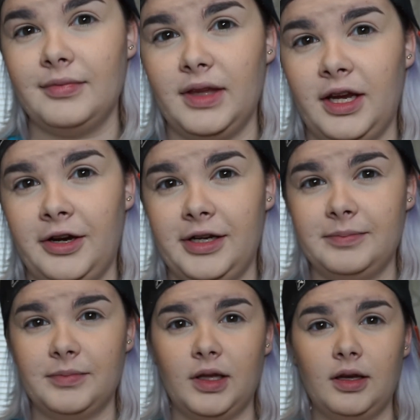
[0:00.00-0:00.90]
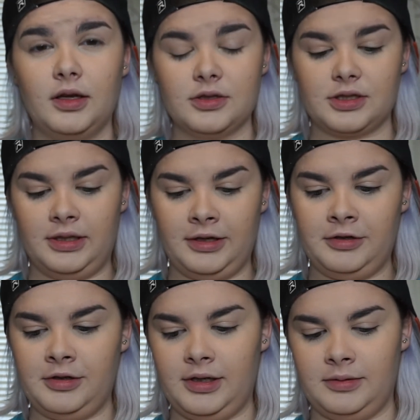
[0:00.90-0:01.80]
Alright, so
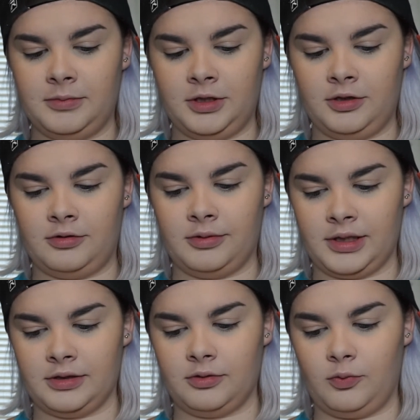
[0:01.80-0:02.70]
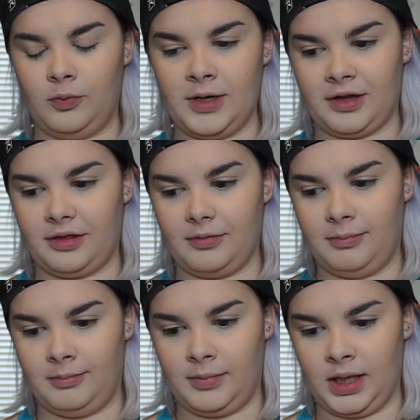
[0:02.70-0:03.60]
now I'm gonna go in with
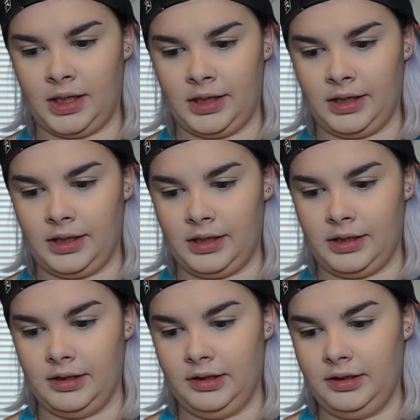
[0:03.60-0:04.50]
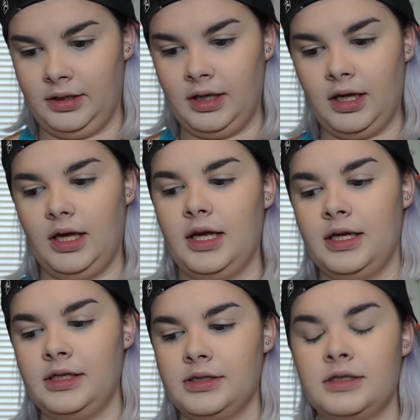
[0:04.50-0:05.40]
my
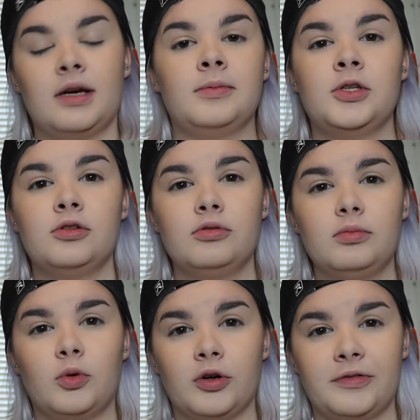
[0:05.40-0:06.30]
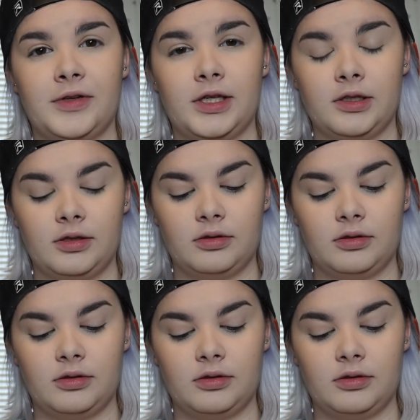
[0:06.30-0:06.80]
8W Morphe